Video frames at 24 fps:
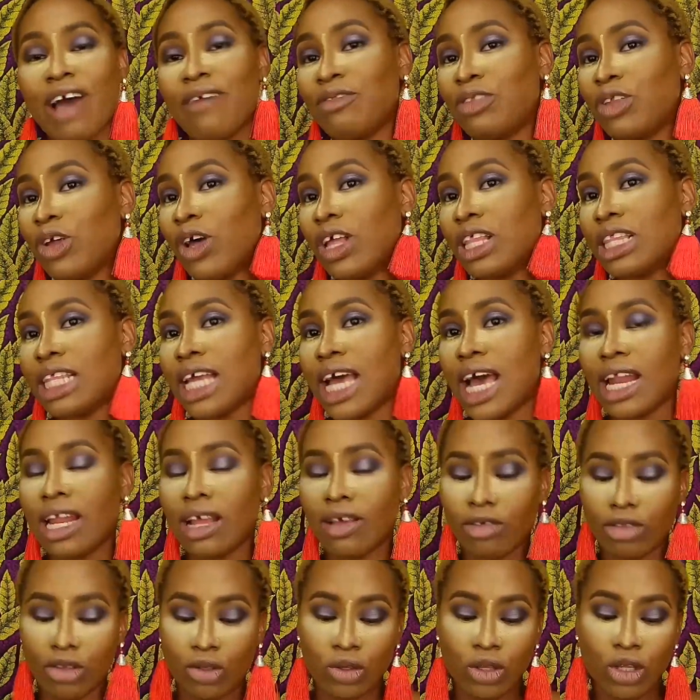I've done
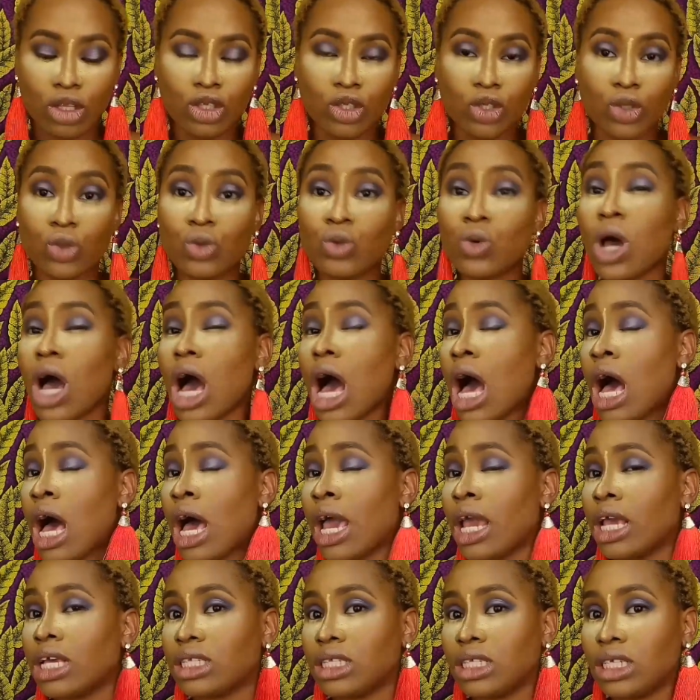that to the two
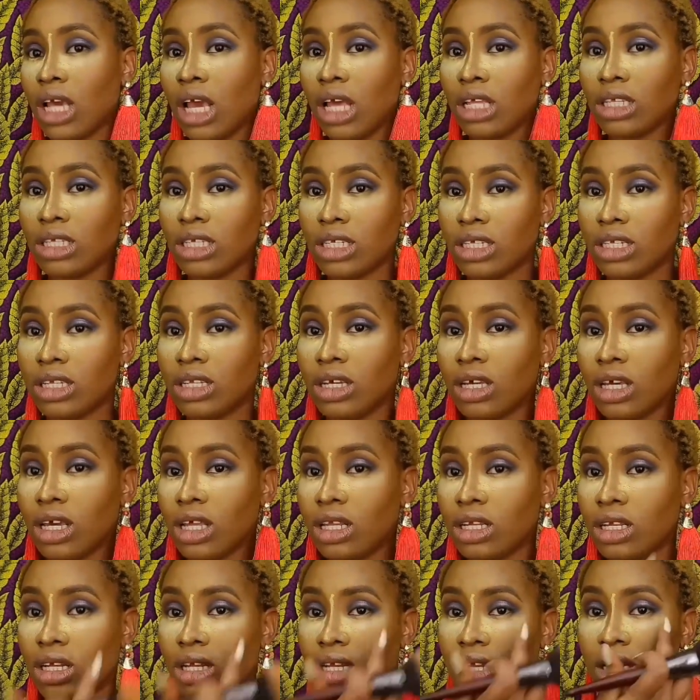eyes. It is
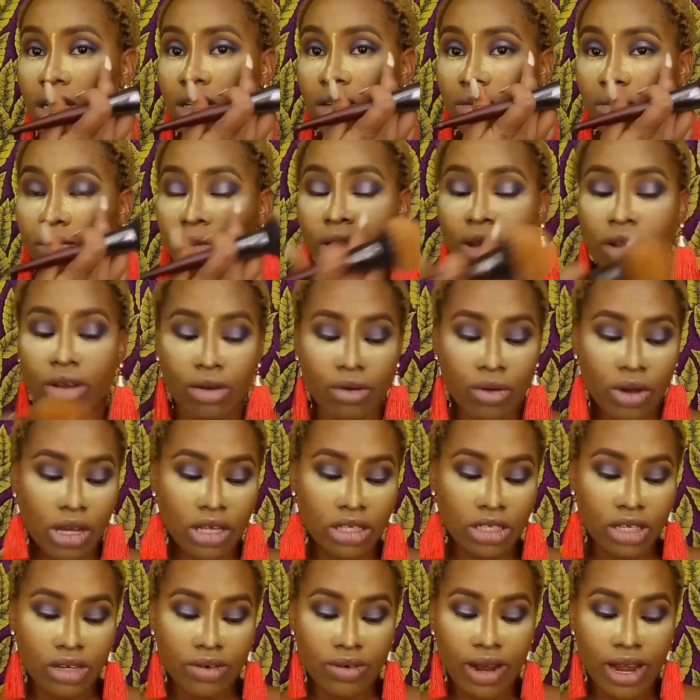looking a little bit
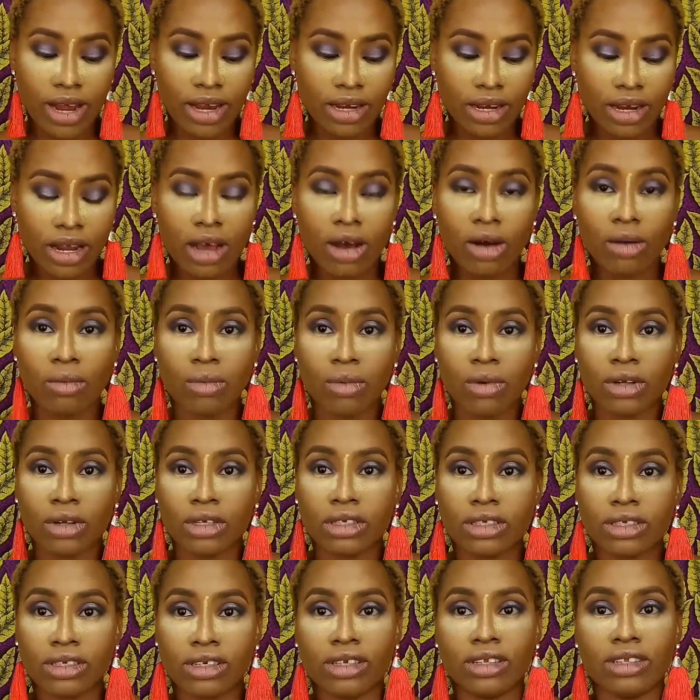crazy right now,
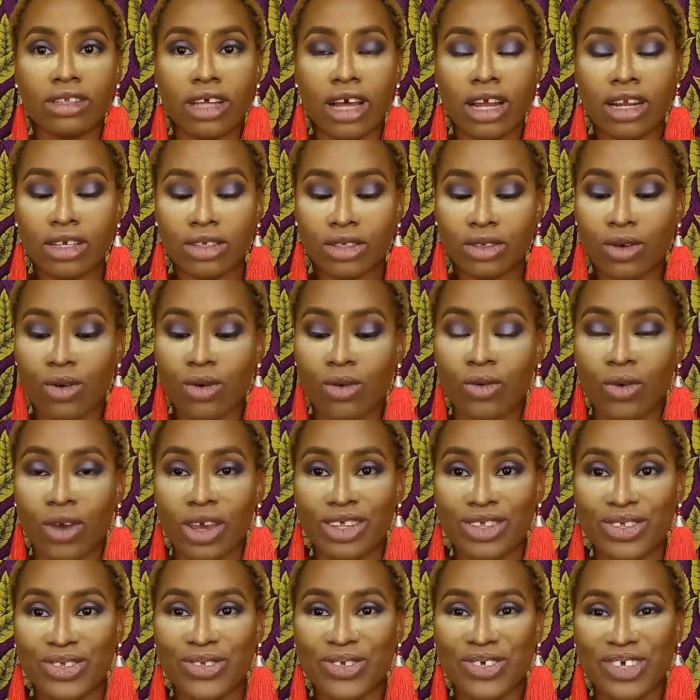but that is all
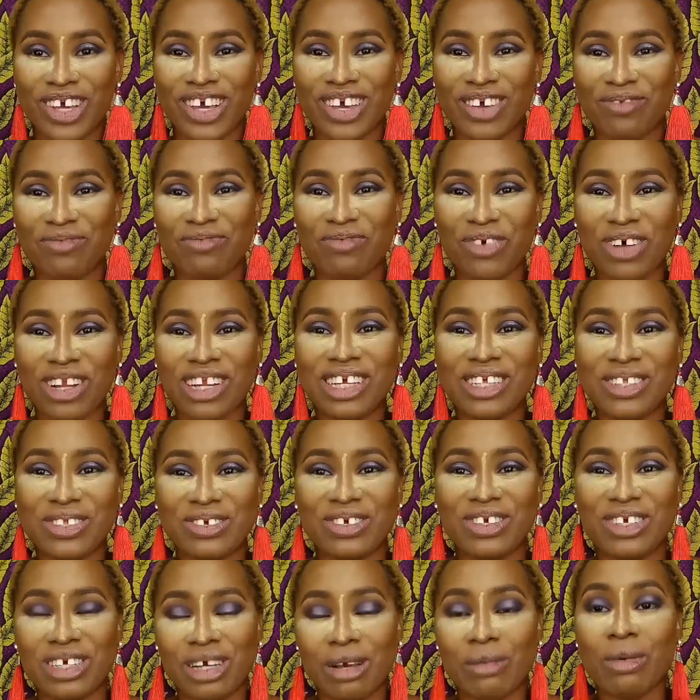going to fall
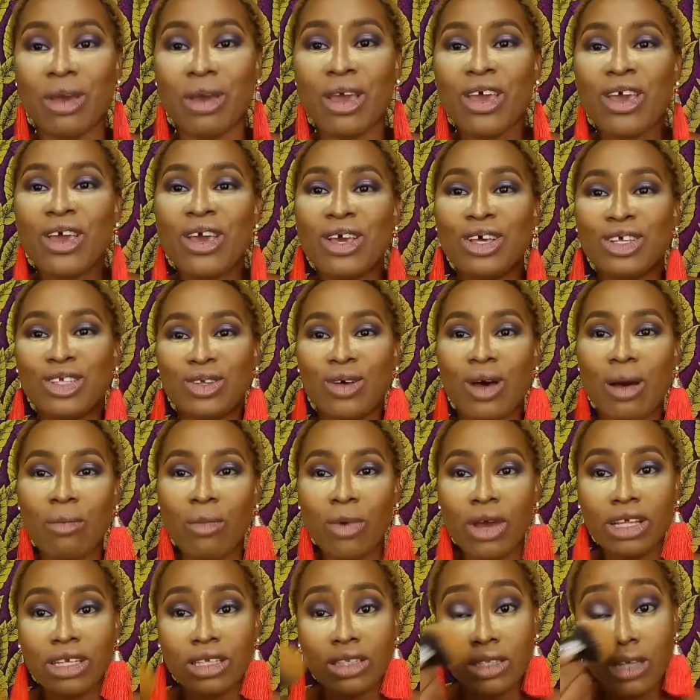into shape. So
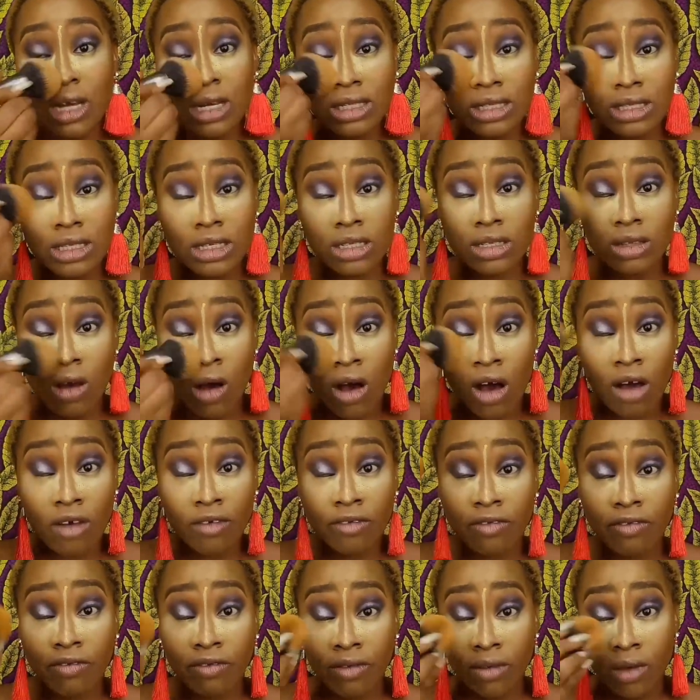I'm going to dust this
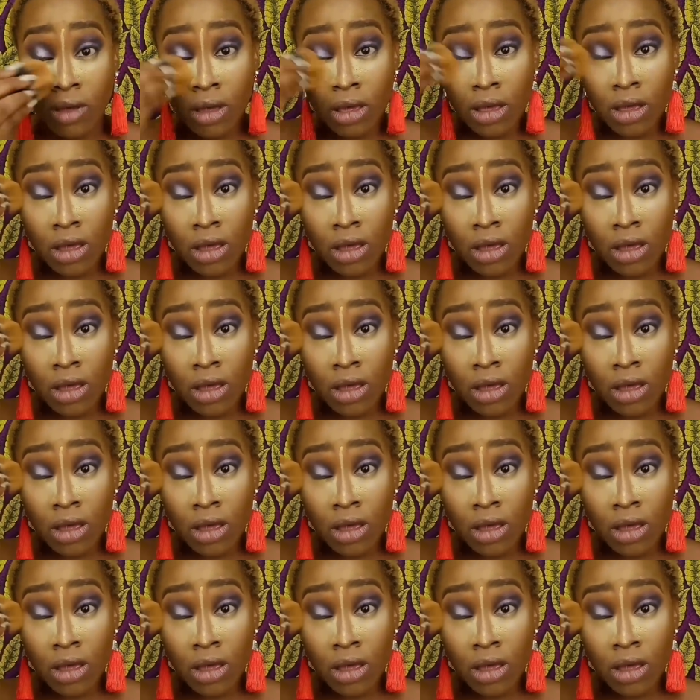off.